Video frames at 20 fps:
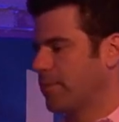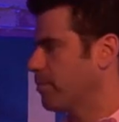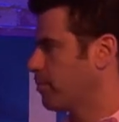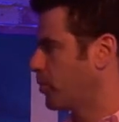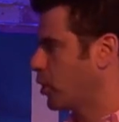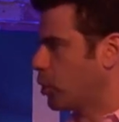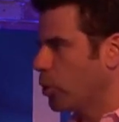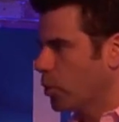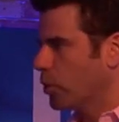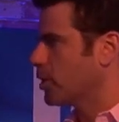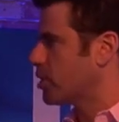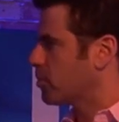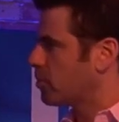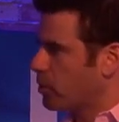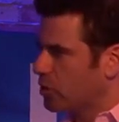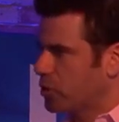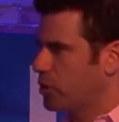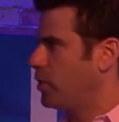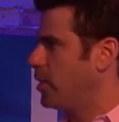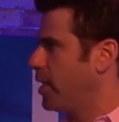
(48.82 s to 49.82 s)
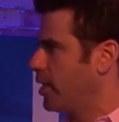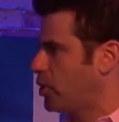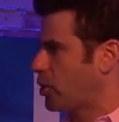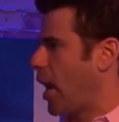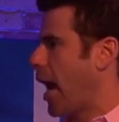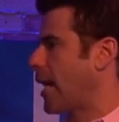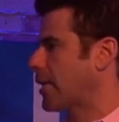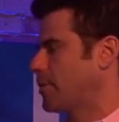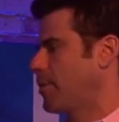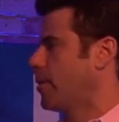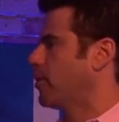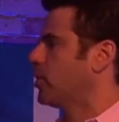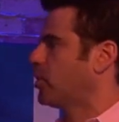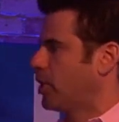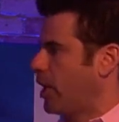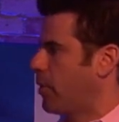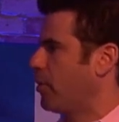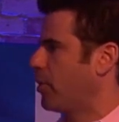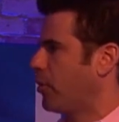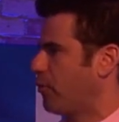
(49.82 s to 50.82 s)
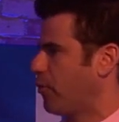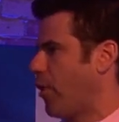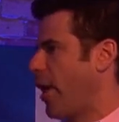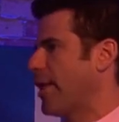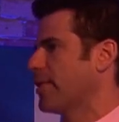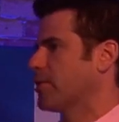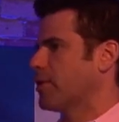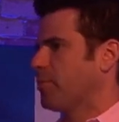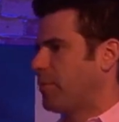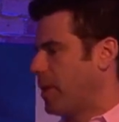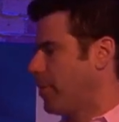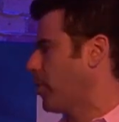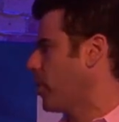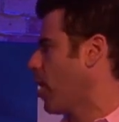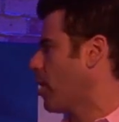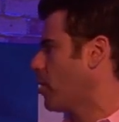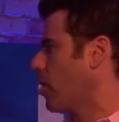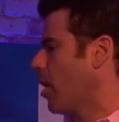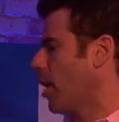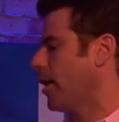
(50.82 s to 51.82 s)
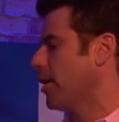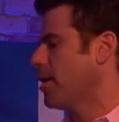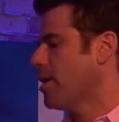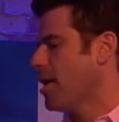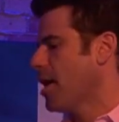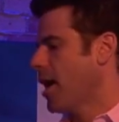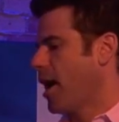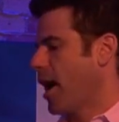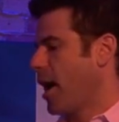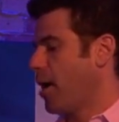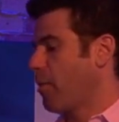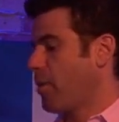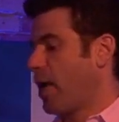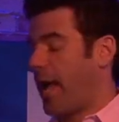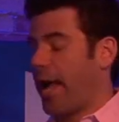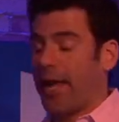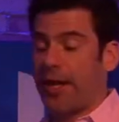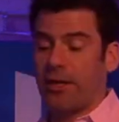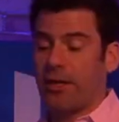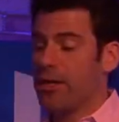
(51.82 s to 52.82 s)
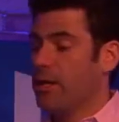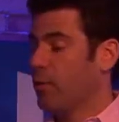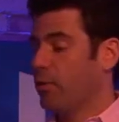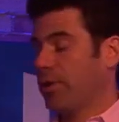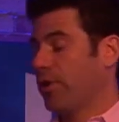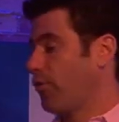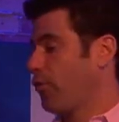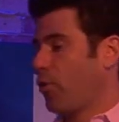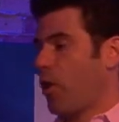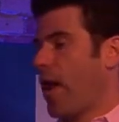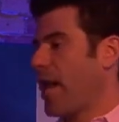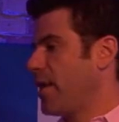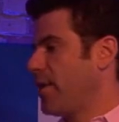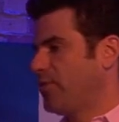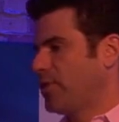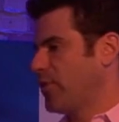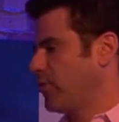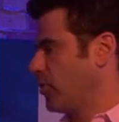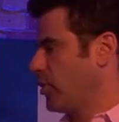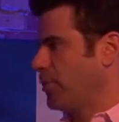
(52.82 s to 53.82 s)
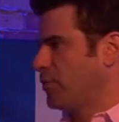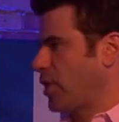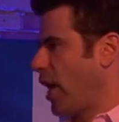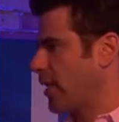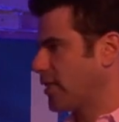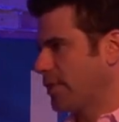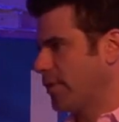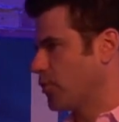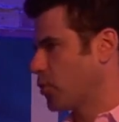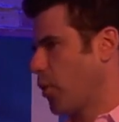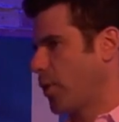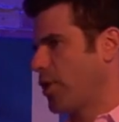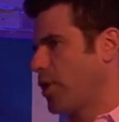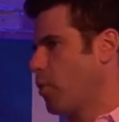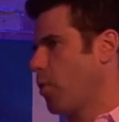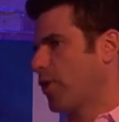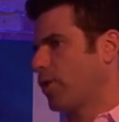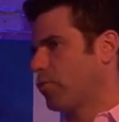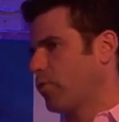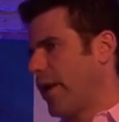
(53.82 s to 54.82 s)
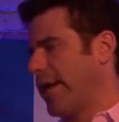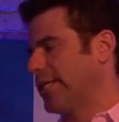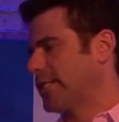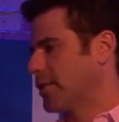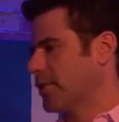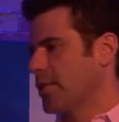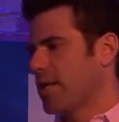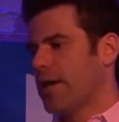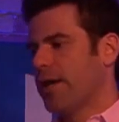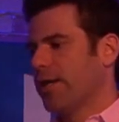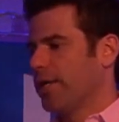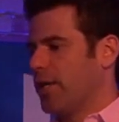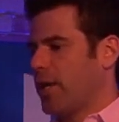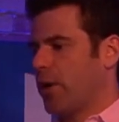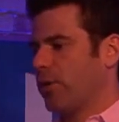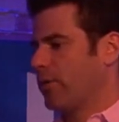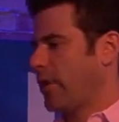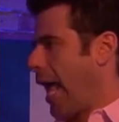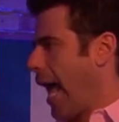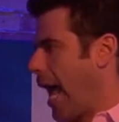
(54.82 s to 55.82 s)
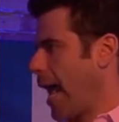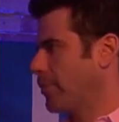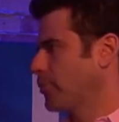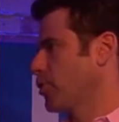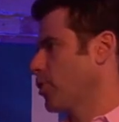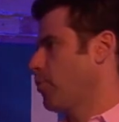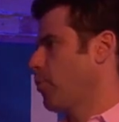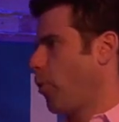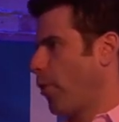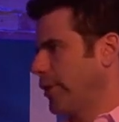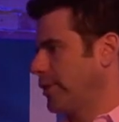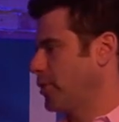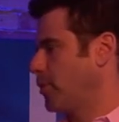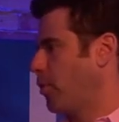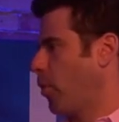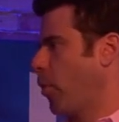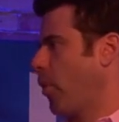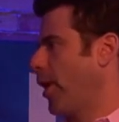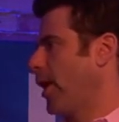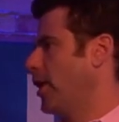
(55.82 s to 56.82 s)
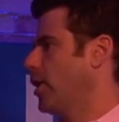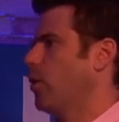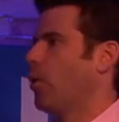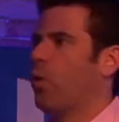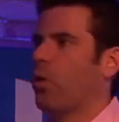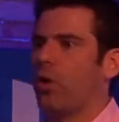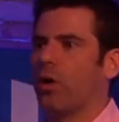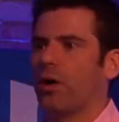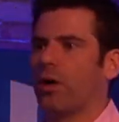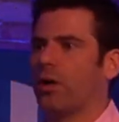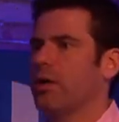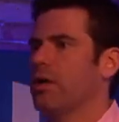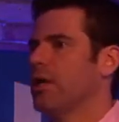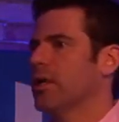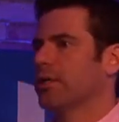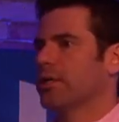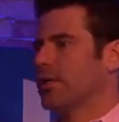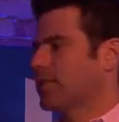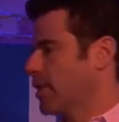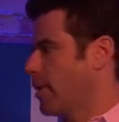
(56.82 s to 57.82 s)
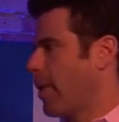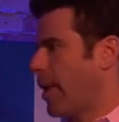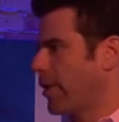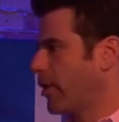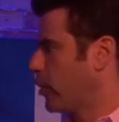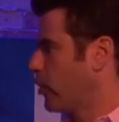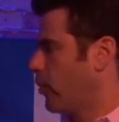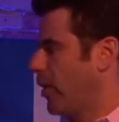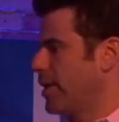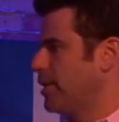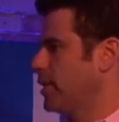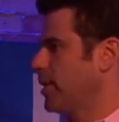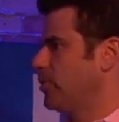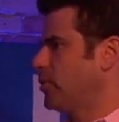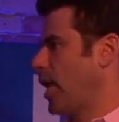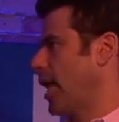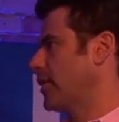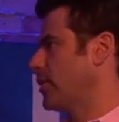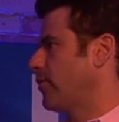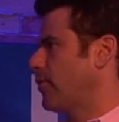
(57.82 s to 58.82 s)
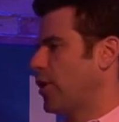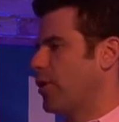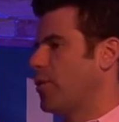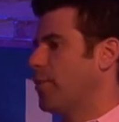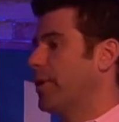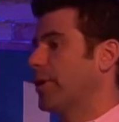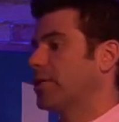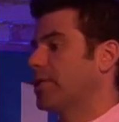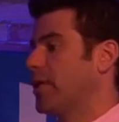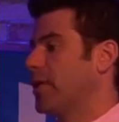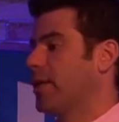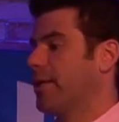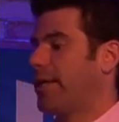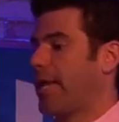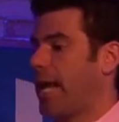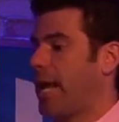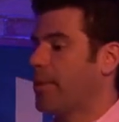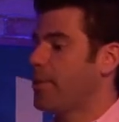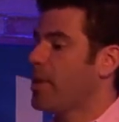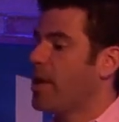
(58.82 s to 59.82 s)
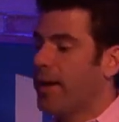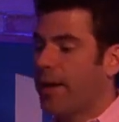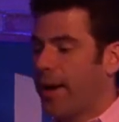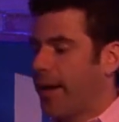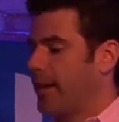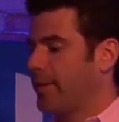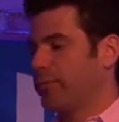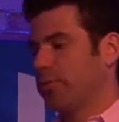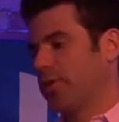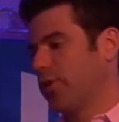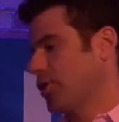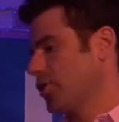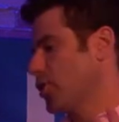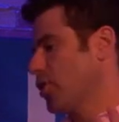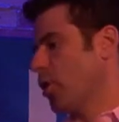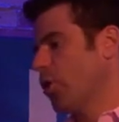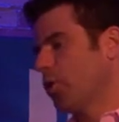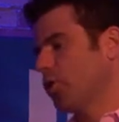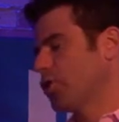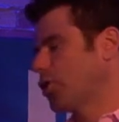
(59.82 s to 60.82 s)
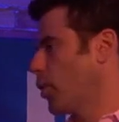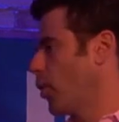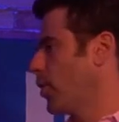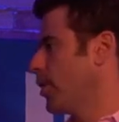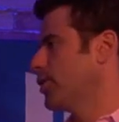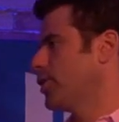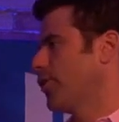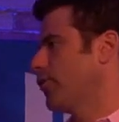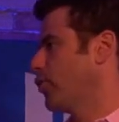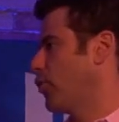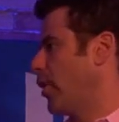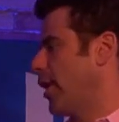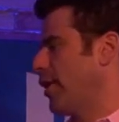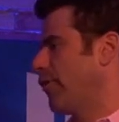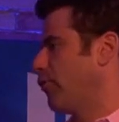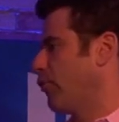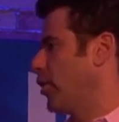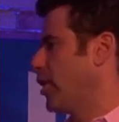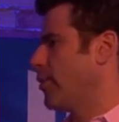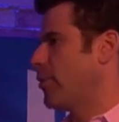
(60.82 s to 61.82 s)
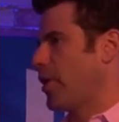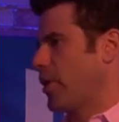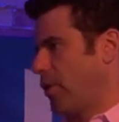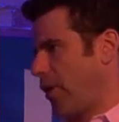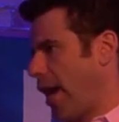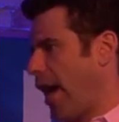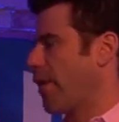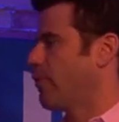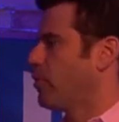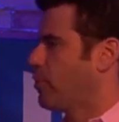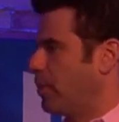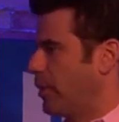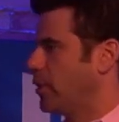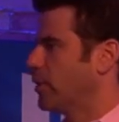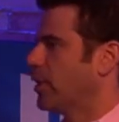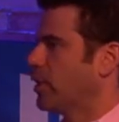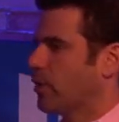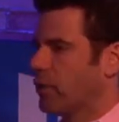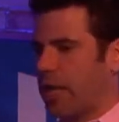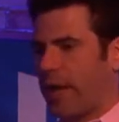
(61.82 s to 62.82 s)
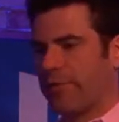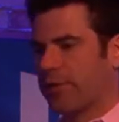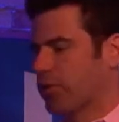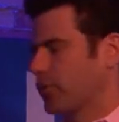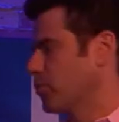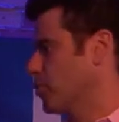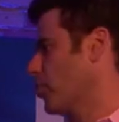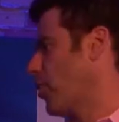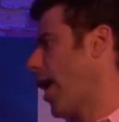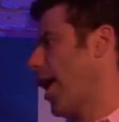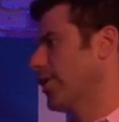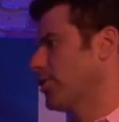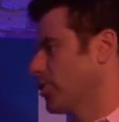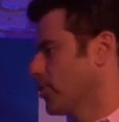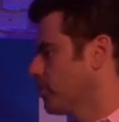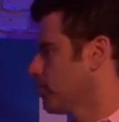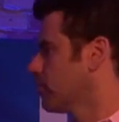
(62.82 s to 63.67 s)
coolest, most unique track to be able to share with your friends and people online. And with a variety of different objectives, whether you want to race, laps or point to point or some other crazy objective that you build into the game, there's no shortage of creative freedom that you have with building your levels from scratch.